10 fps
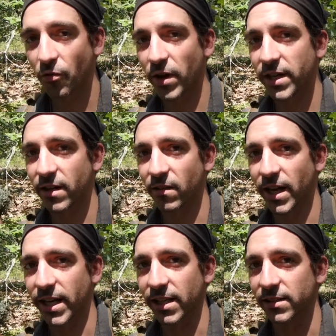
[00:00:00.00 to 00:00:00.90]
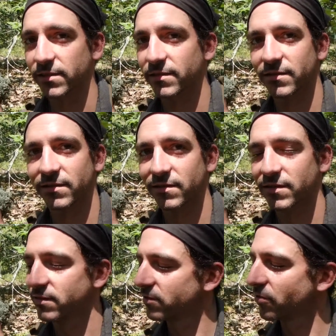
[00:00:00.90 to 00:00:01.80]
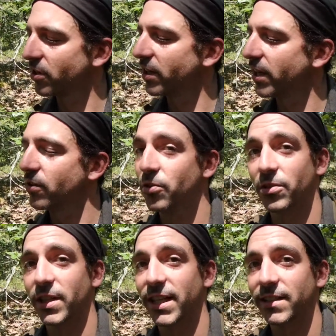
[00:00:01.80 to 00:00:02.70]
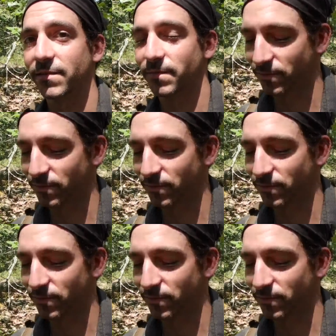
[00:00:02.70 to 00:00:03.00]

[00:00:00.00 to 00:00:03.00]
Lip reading: Reindeer lichen. Really cool, huh?